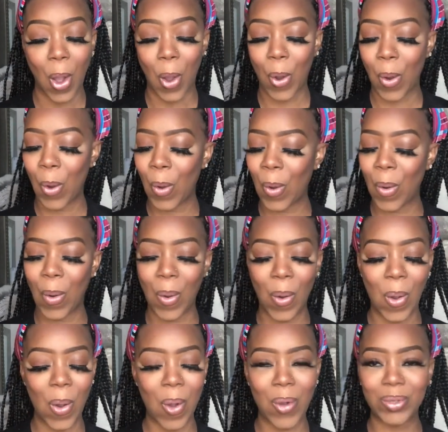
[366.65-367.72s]
Oh,
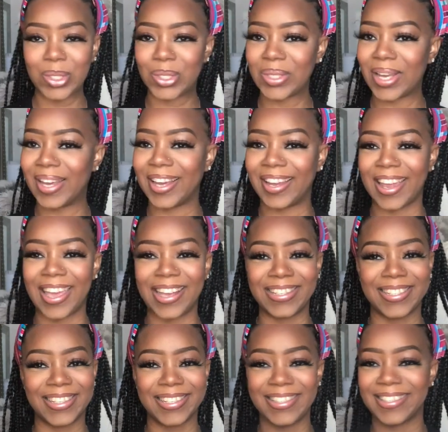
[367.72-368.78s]

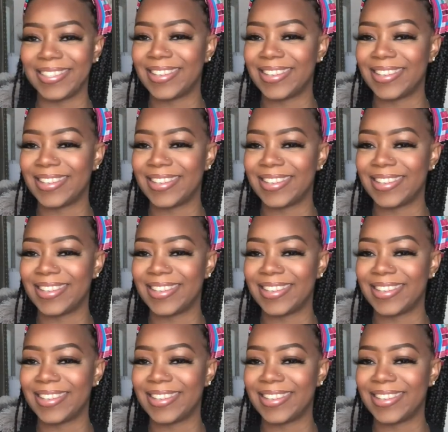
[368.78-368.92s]
sunglasses.